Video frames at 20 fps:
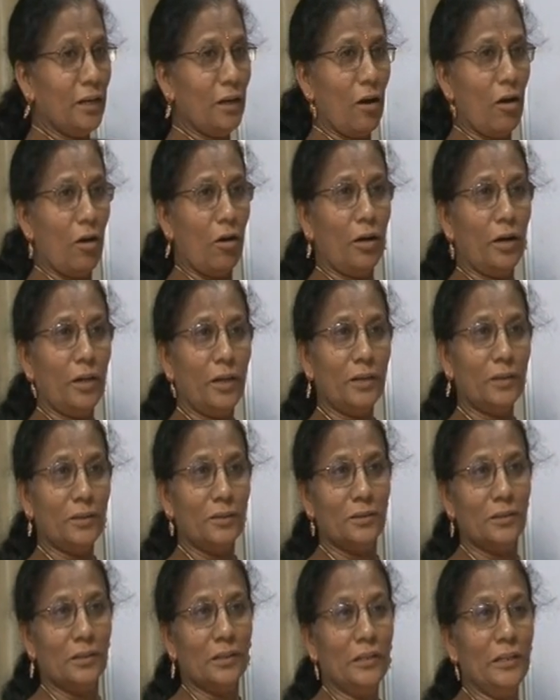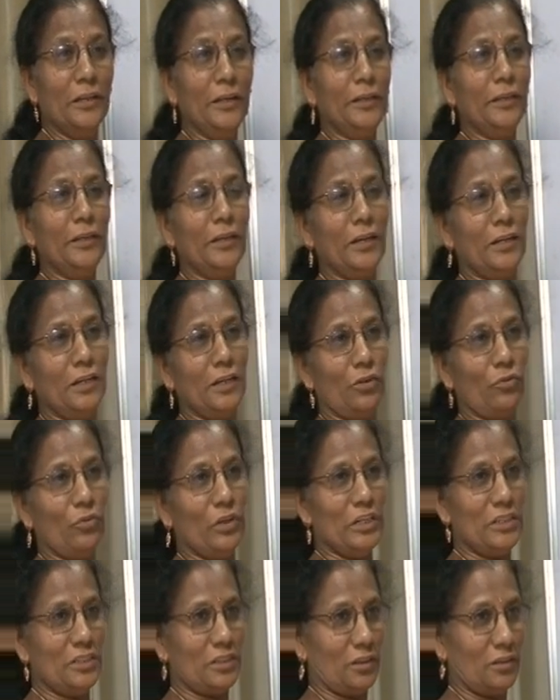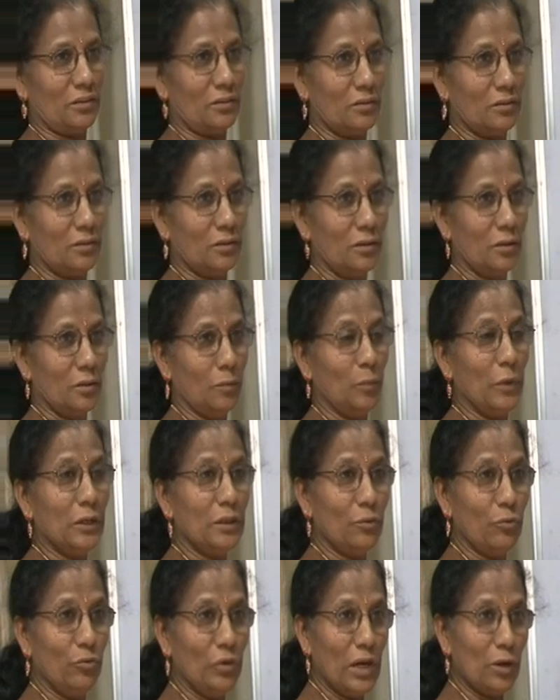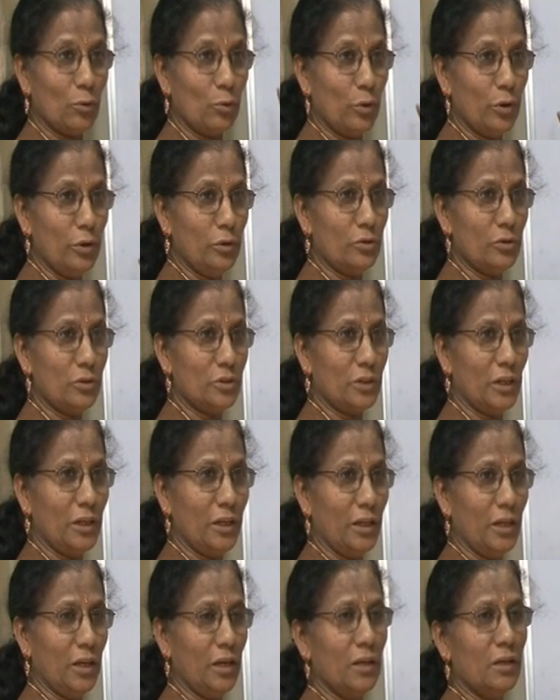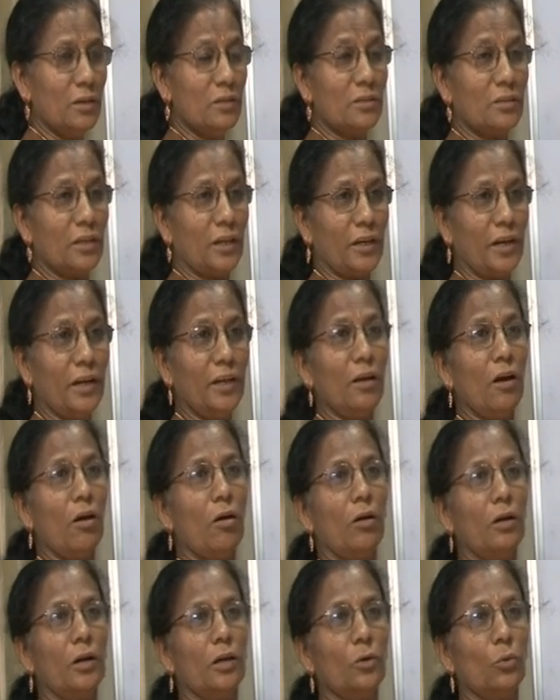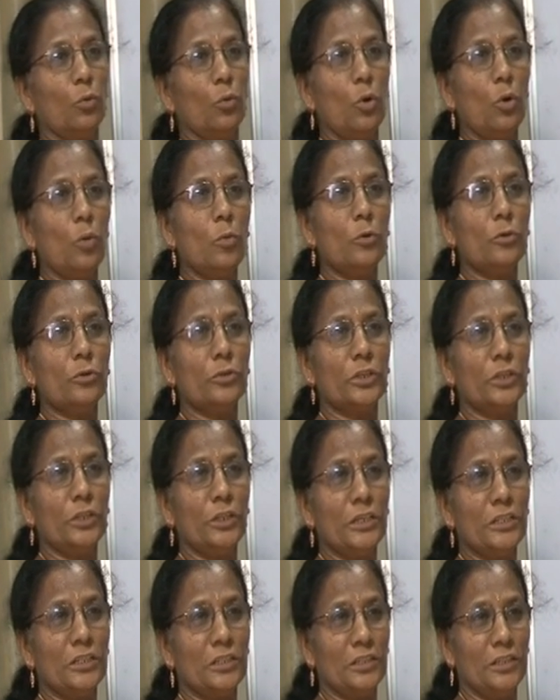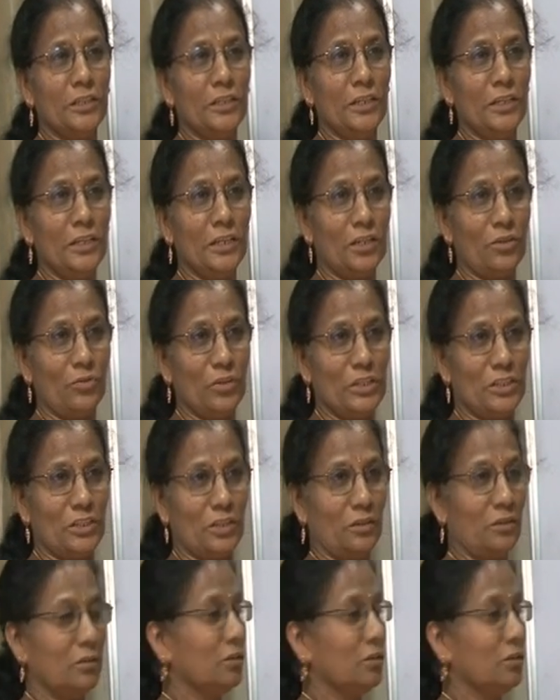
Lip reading: order linear equation, but we are going to study second order homogeneous linear equation.